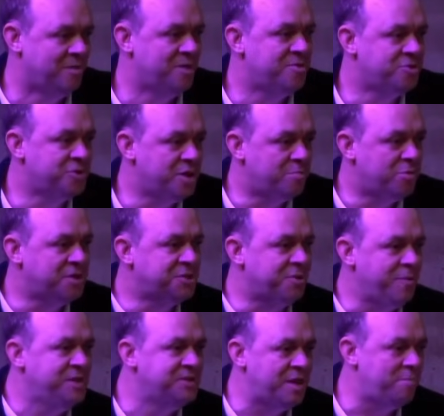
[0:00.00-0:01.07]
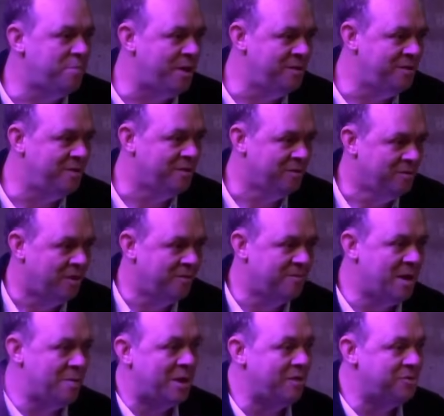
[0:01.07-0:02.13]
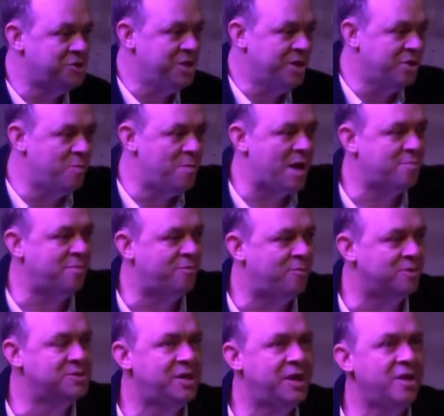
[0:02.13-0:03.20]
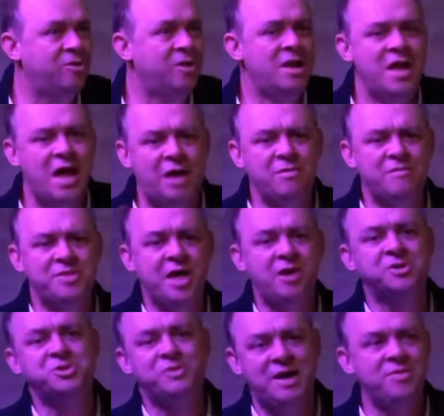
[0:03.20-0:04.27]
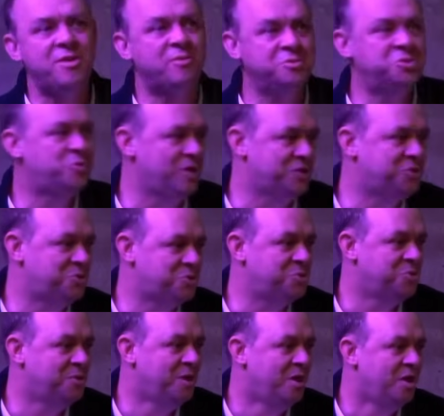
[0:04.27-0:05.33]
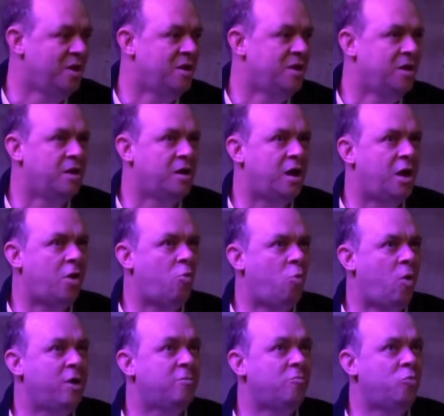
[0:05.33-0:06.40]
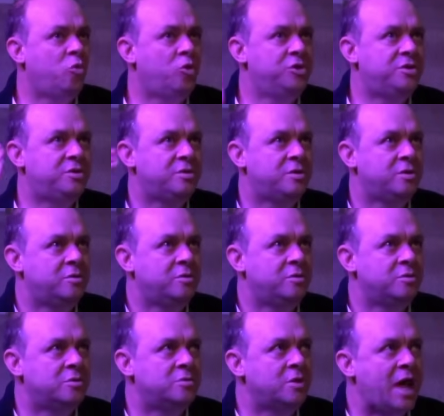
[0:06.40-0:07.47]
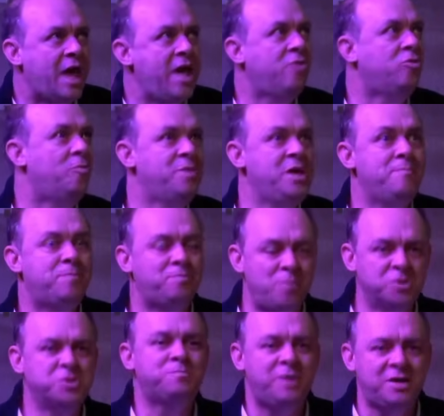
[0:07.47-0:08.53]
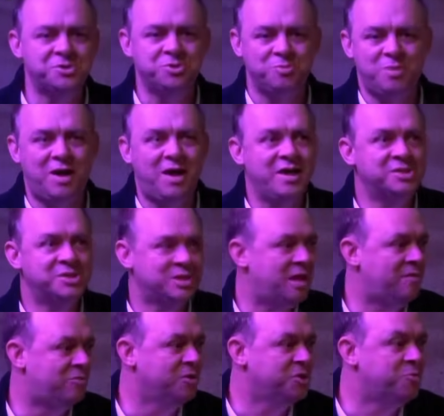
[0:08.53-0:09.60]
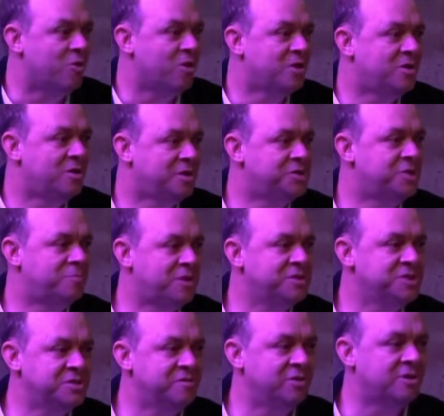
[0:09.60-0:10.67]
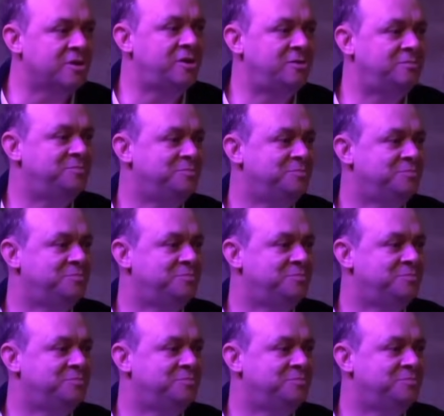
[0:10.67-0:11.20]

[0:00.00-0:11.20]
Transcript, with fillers: Right? They're trying to press the reset button on phenomenology and go back before to Hegel. However, they also add their own twists. Uh, what would Hegel be most puzzled by in Slavoj's work? It's the presence of Lacan.